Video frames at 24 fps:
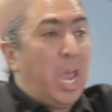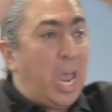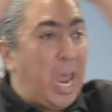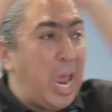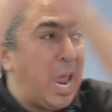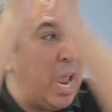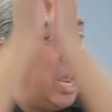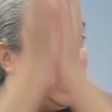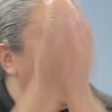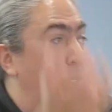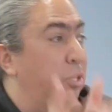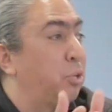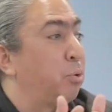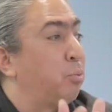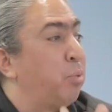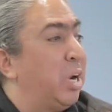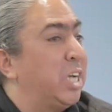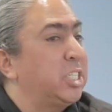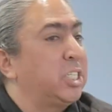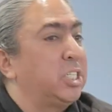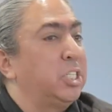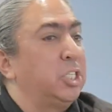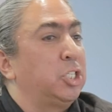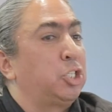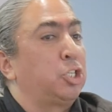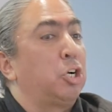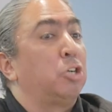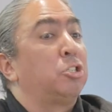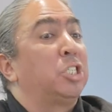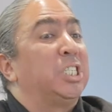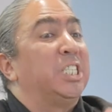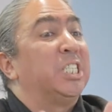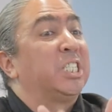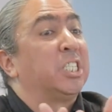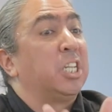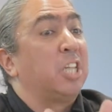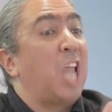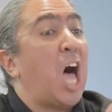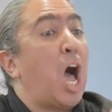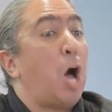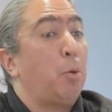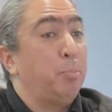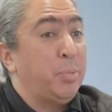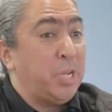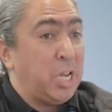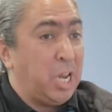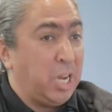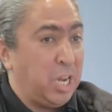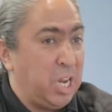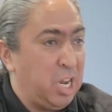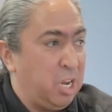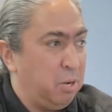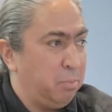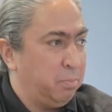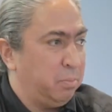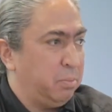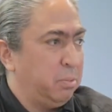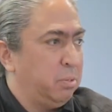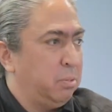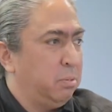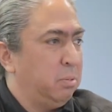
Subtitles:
and the rest of the church is lobbying him.